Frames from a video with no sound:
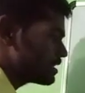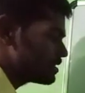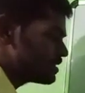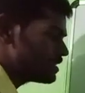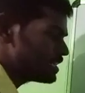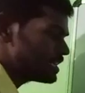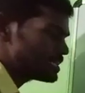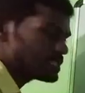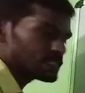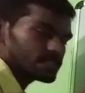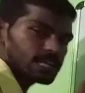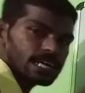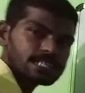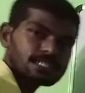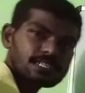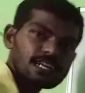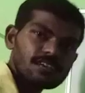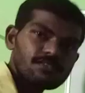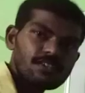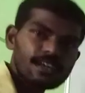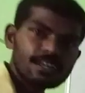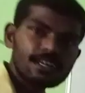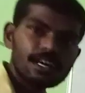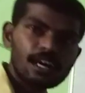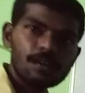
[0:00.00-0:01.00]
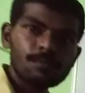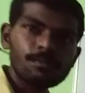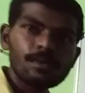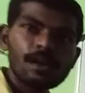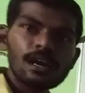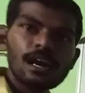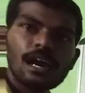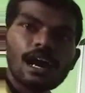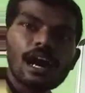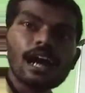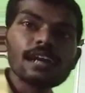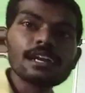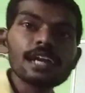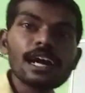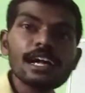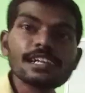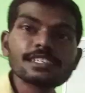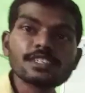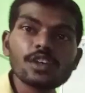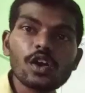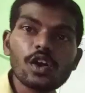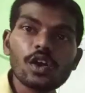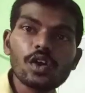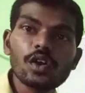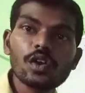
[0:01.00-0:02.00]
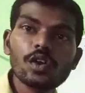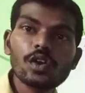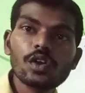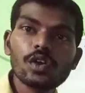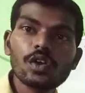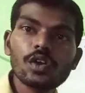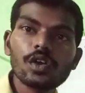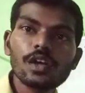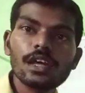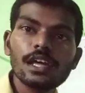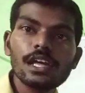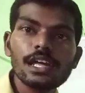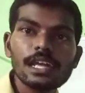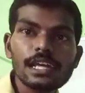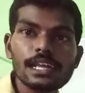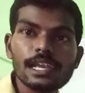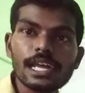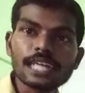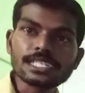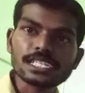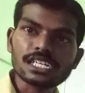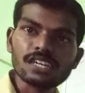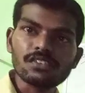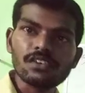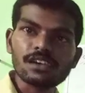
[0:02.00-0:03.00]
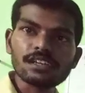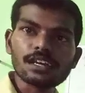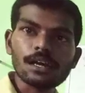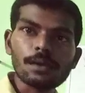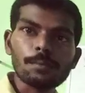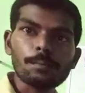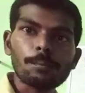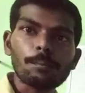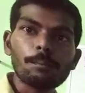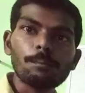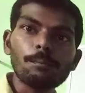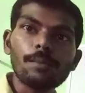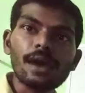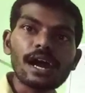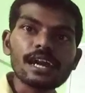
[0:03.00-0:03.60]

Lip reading: This rational will come and also irrational will come.